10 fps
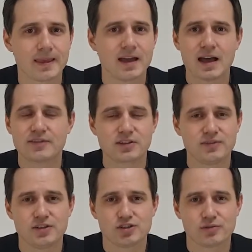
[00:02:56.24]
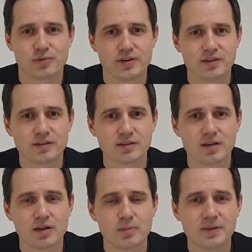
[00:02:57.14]
After finishing reading,
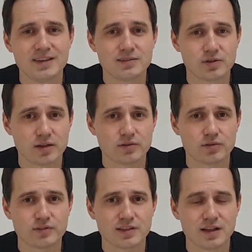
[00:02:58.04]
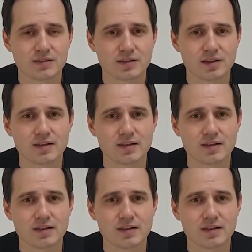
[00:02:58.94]
please write your result